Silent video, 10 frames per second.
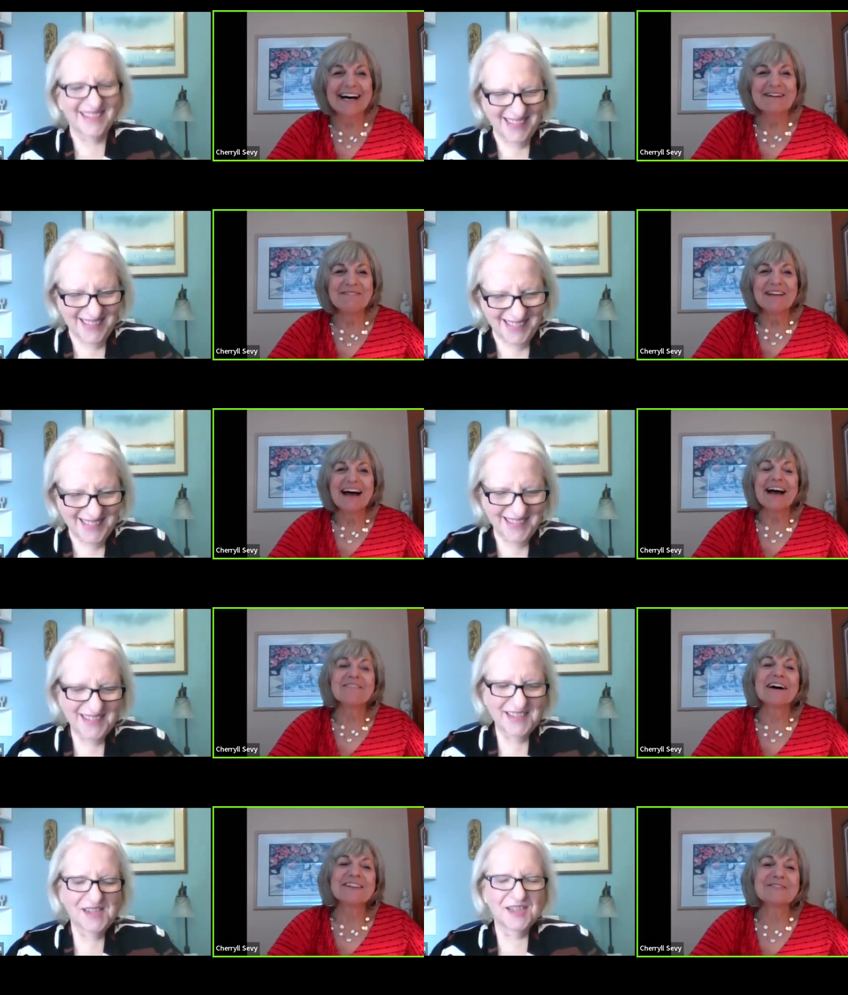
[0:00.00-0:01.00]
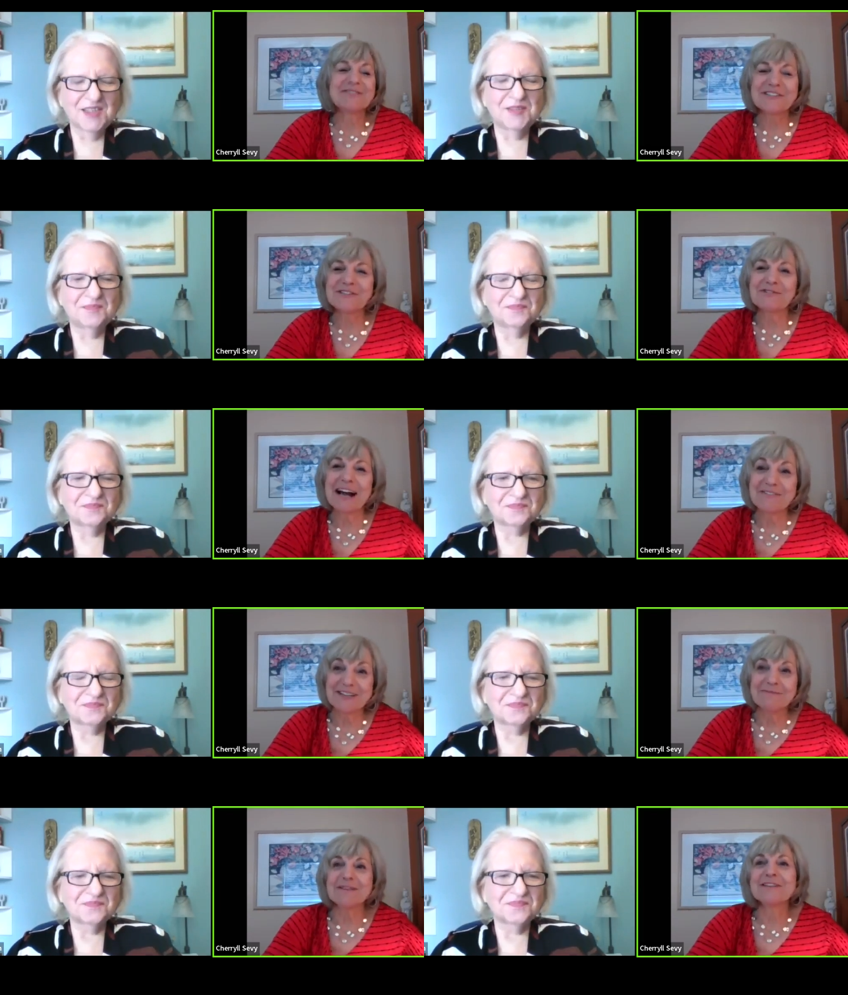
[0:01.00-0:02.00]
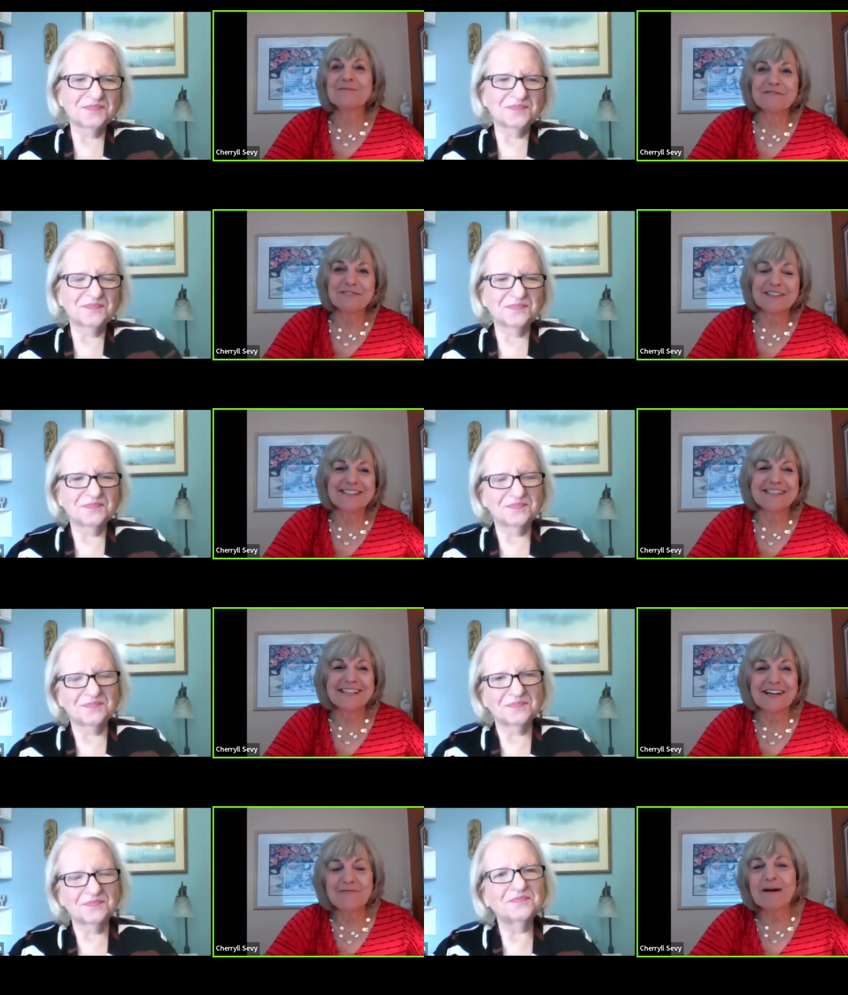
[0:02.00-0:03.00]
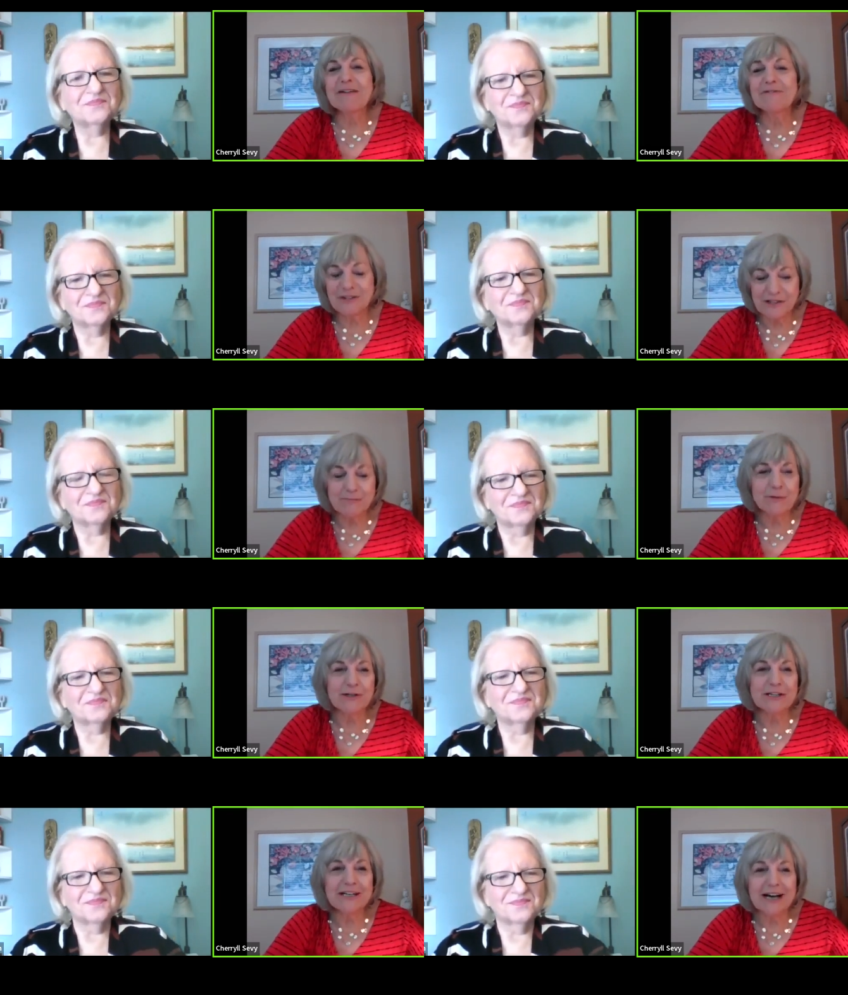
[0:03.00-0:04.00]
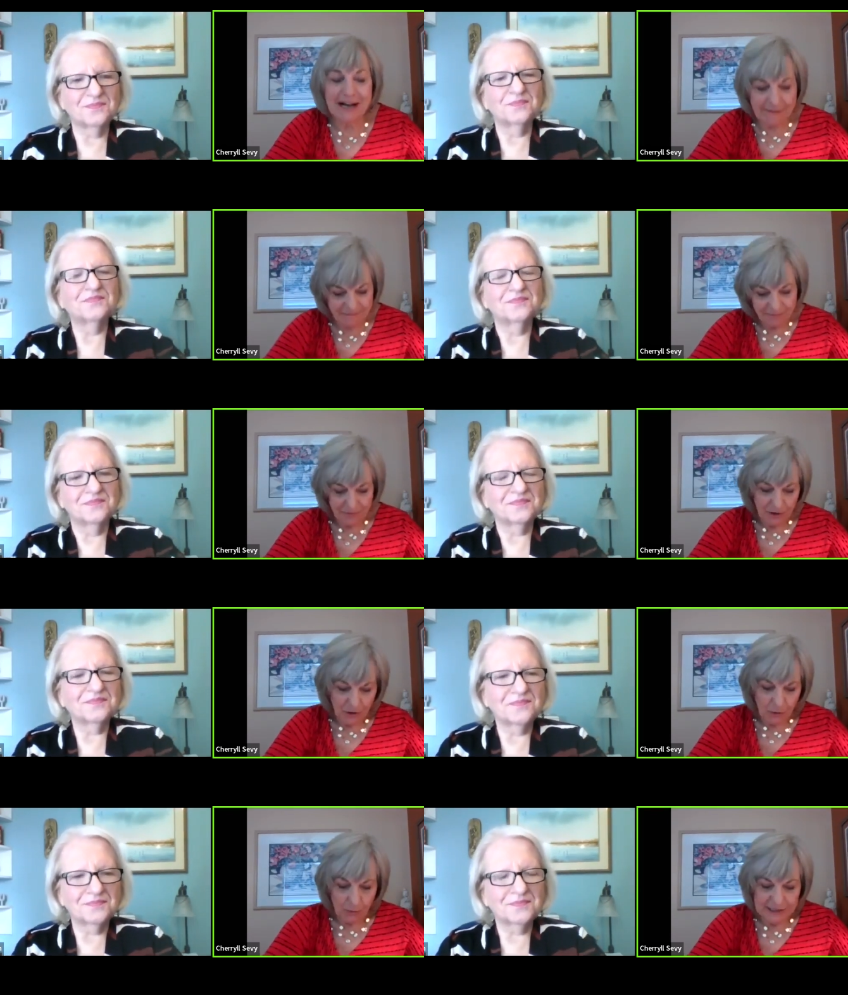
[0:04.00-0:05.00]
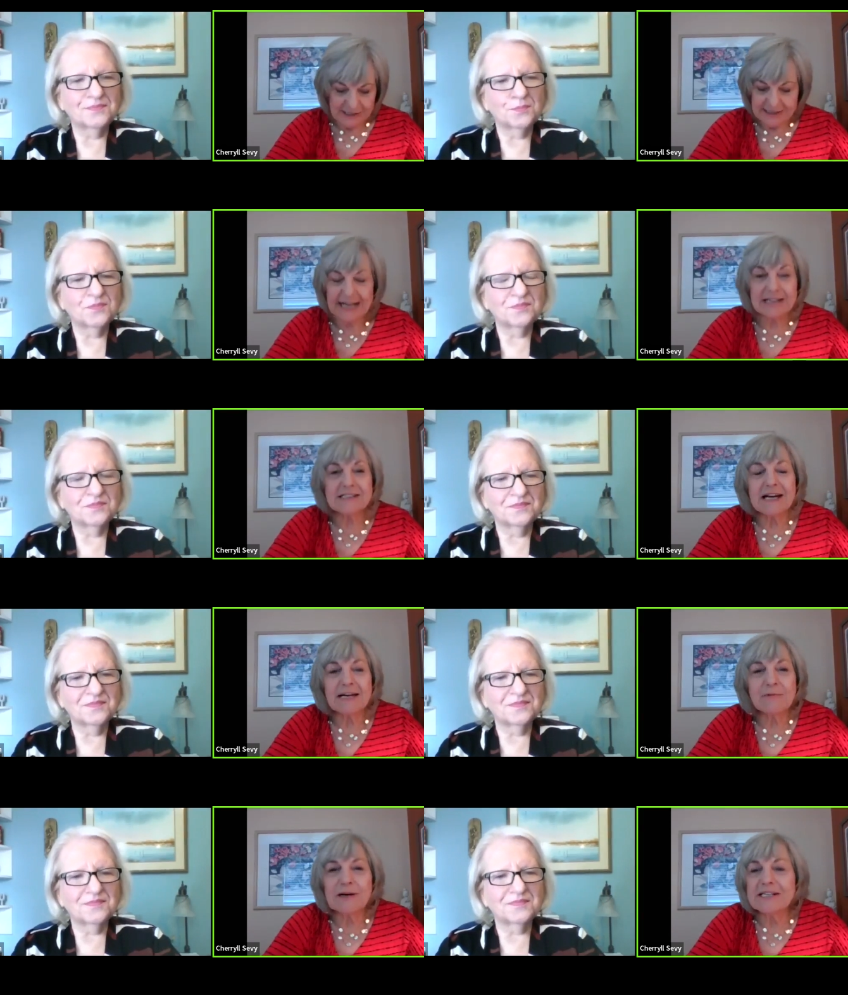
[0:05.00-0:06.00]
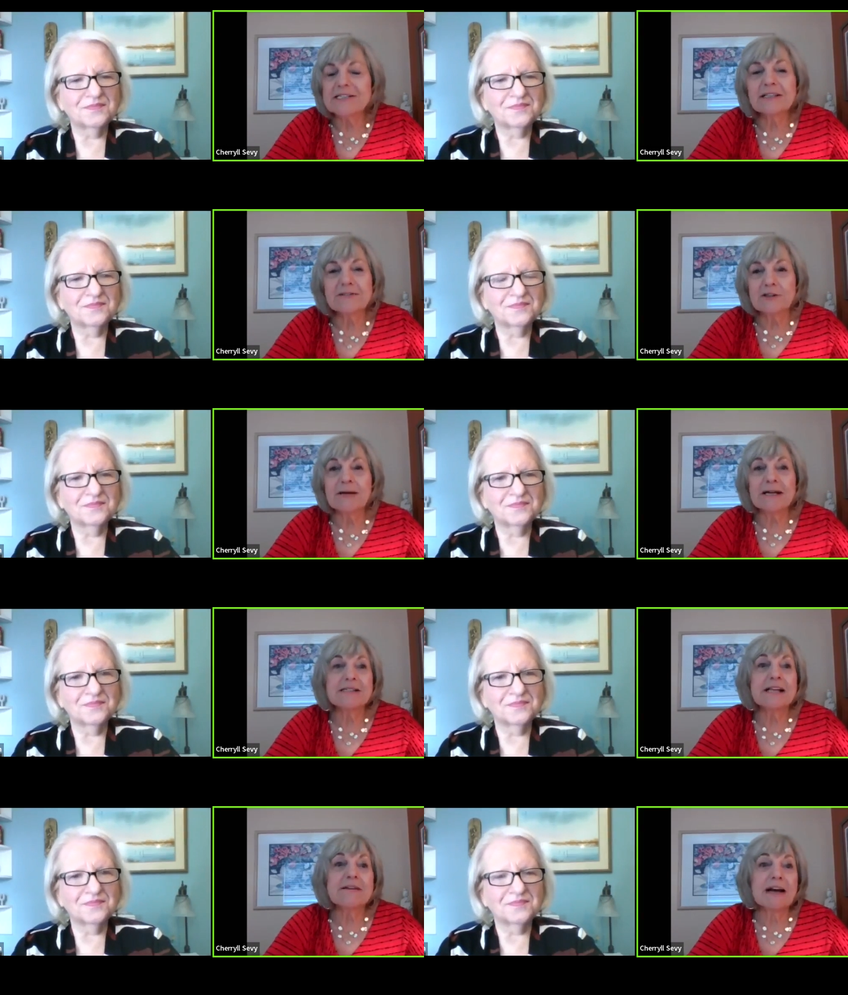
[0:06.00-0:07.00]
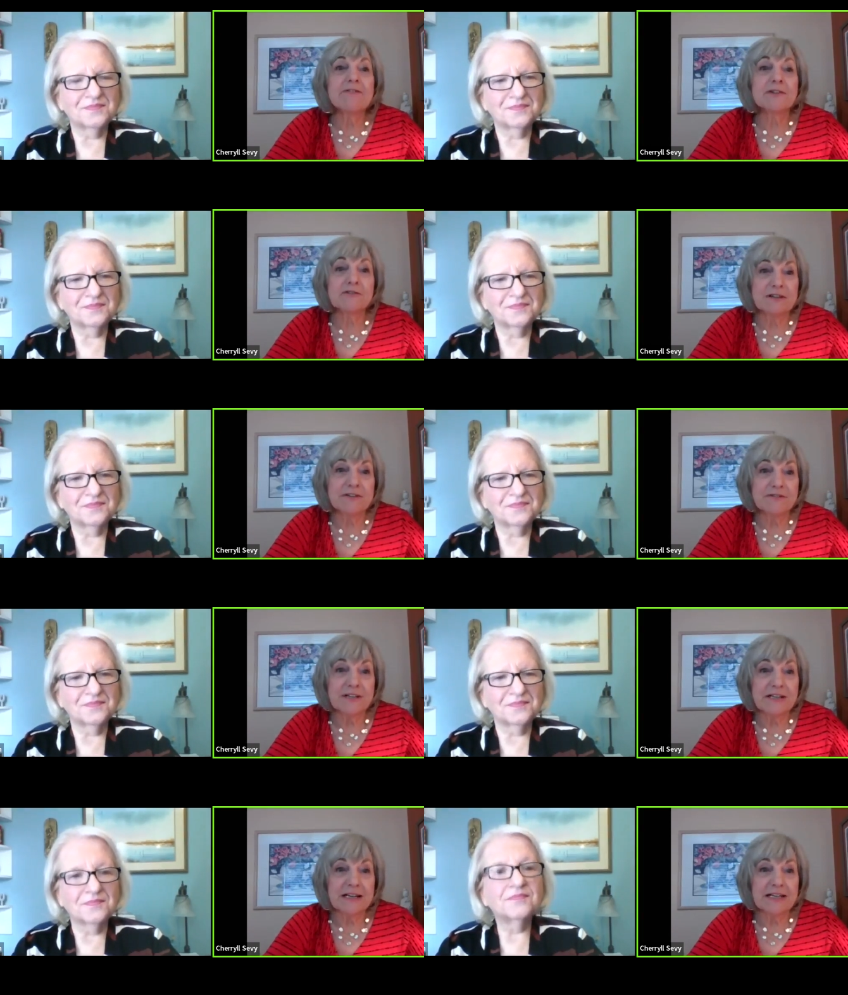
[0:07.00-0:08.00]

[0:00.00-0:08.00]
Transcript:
Speaker 1: um, I've got the first draft. I'm in the revision of my first book, um, What's Next Nine Ways to Live Your Best Life After 50.